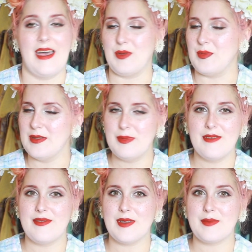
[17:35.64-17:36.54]
I will be
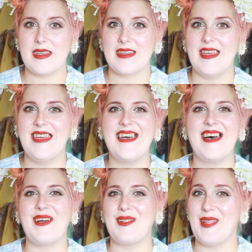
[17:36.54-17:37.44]
filming
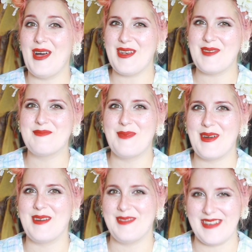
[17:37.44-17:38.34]
a lot
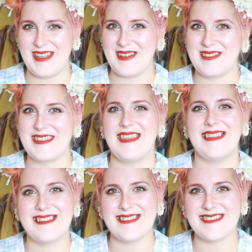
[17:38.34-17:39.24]
more videos
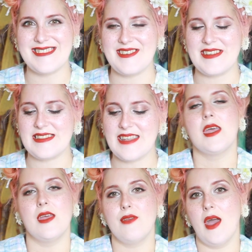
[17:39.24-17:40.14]
in this series.
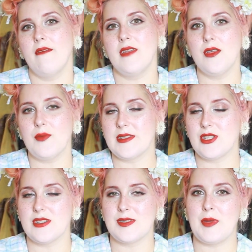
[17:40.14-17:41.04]
If you have any
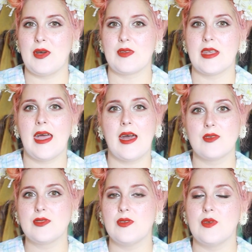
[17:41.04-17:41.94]
questions about
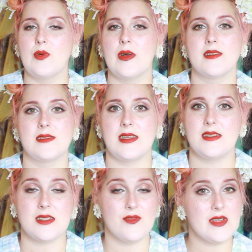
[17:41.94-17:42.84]
how to
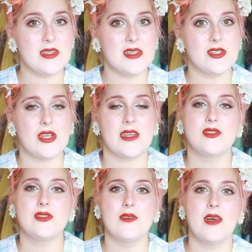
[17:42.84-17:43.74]
date vintage, I
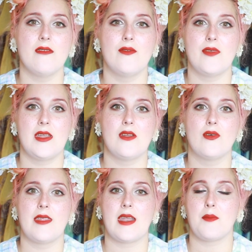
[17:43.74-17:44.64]
do have a
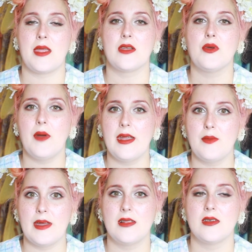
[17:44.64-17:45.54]
video that I made quite a
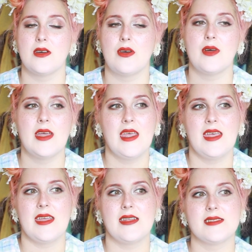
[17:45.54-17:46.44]
while ago.
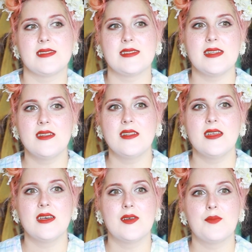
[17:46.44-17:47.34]
It is
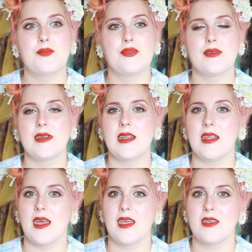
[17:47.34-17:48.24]
still pretty
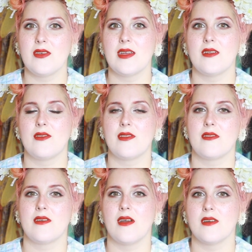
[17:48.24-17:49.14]
accurate, although
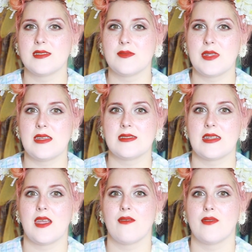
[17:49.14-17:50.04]
there are some things that
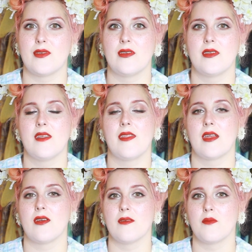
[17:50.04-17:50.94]
I have learned that
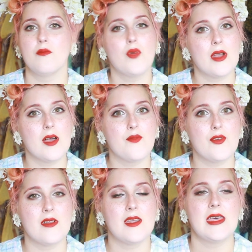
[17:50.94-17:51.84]
are more
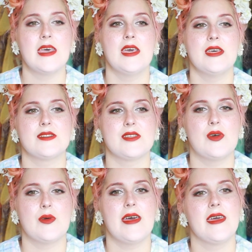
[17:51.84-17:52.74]
helpful.
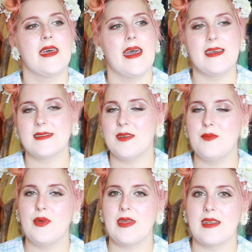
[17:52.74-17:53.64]
So at
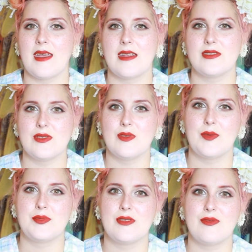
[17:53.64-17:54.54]
some point I do
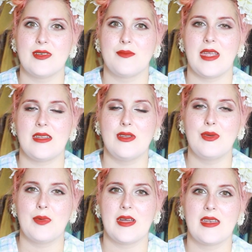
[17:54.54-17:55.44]
hope to film a new
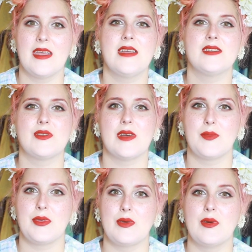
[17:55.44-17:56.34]
one to
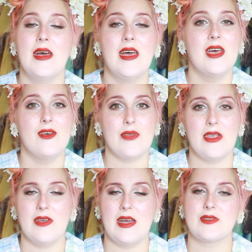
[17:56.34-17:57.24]
help you
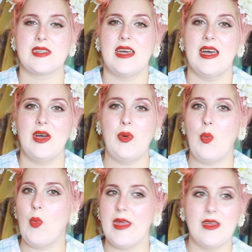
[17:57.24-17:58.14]
figure out
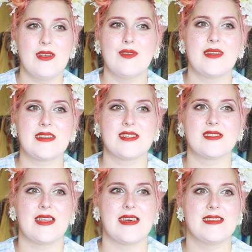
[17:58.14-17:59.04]
where your vintage
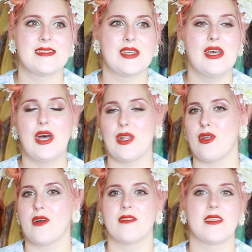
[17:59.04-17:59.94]
lies
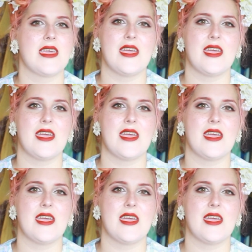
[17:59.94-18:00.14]
along the